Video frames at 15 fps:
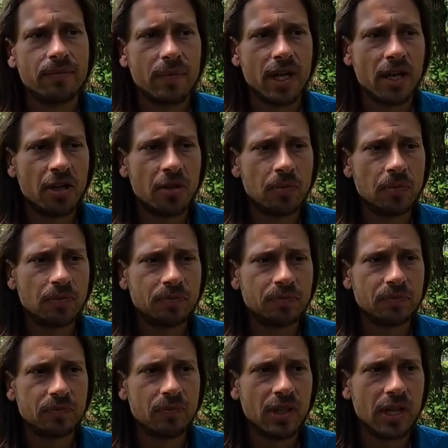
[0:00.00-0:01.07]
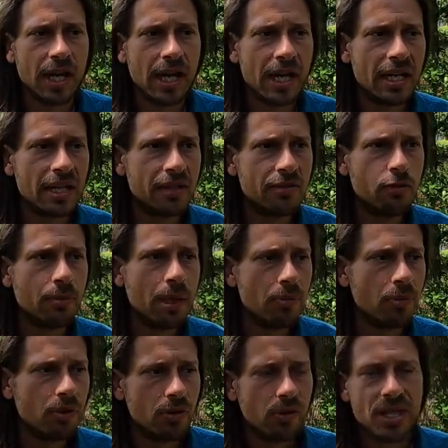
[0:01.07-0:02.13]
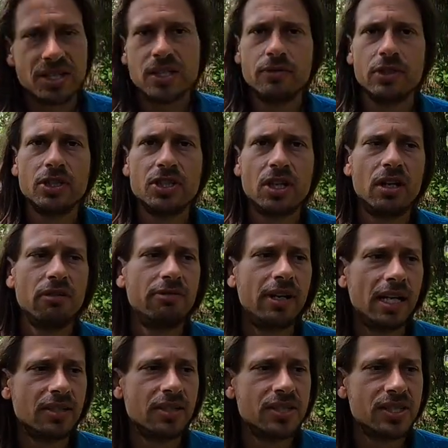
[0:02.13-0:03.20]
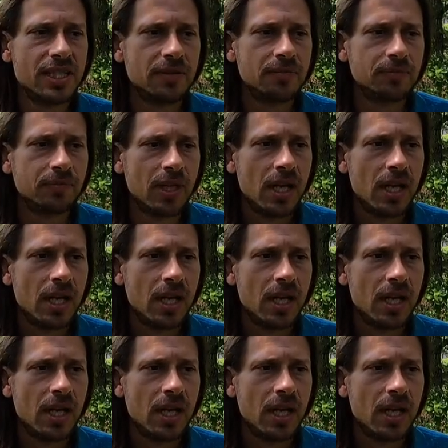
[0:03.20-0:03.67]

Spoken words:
and remember the rest of your chart factors in.